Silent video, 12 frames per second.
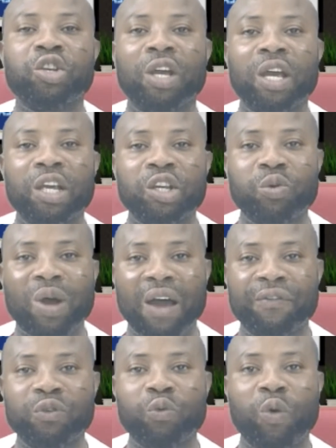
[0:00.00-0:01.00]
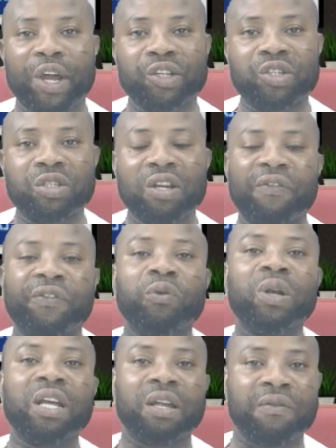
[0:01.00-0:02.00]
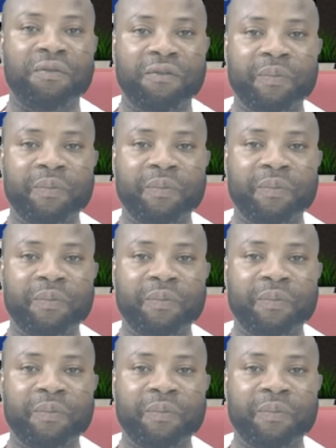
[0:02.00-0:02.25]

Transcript: You have to wait. If you leave,